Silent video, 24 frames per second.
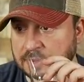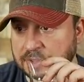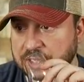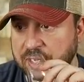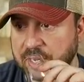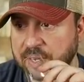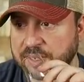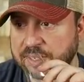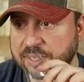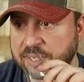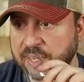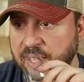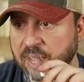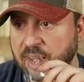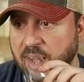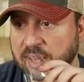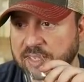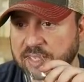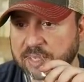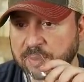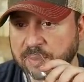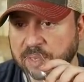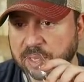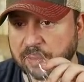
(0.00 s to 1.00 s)
Cheers to the
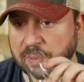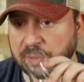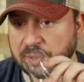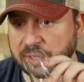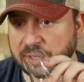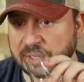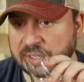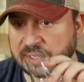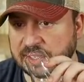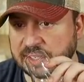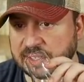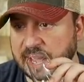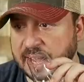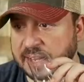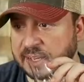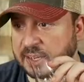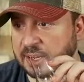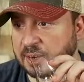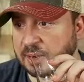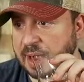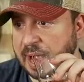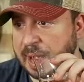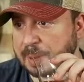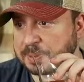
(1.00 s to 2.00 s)
awesome community, says
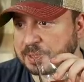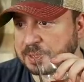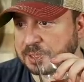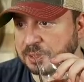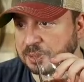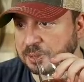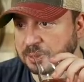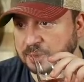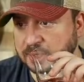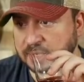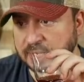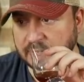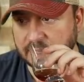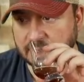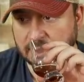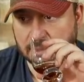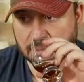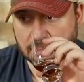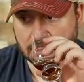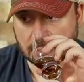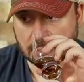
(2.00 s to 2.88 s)
Hendo. Absolutely.